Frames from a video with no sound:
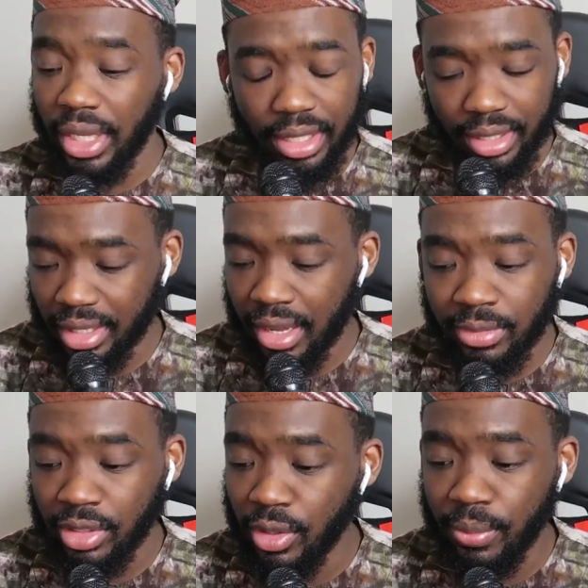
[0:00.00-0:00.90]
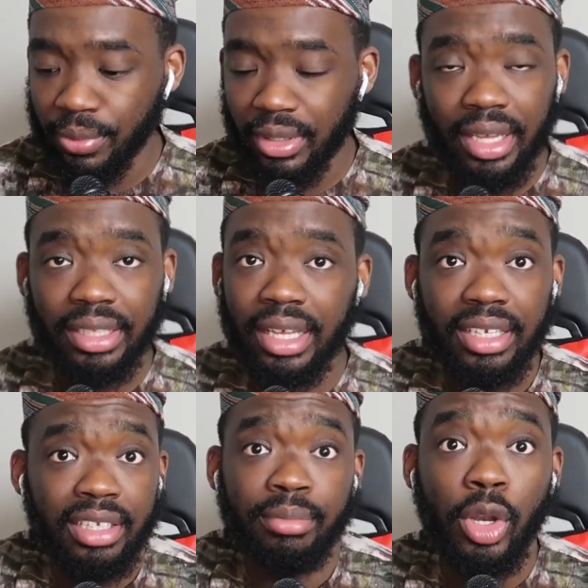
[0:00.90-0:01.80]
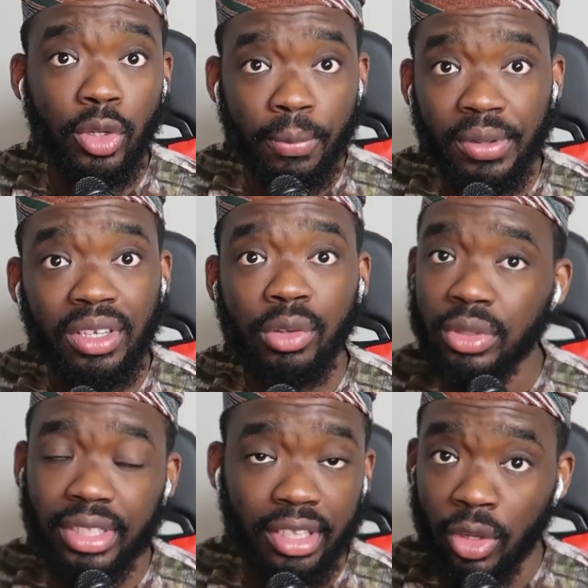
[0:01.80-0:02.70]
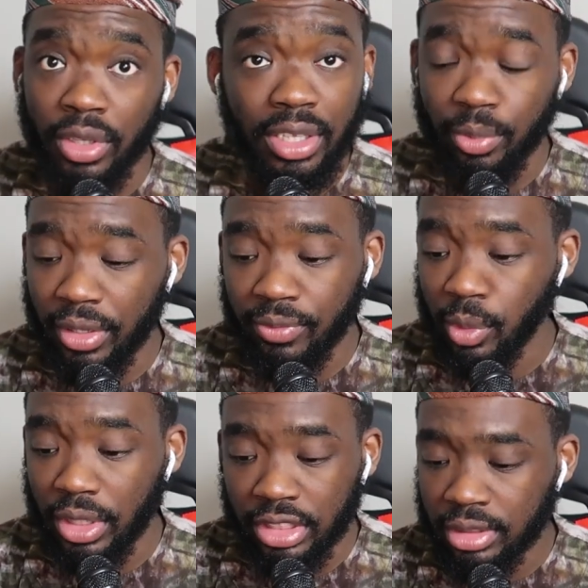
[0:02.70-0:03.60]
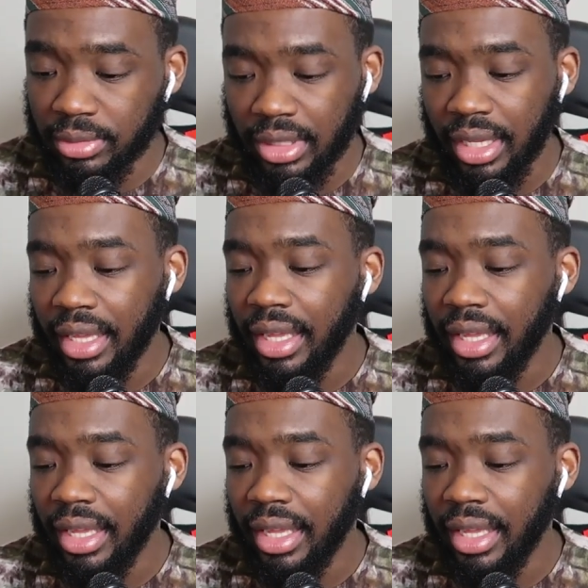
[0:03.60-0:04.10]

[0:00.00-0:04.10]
win. I'm just gonna put it like that. In my own opinion, it was a lucky win for Egypt.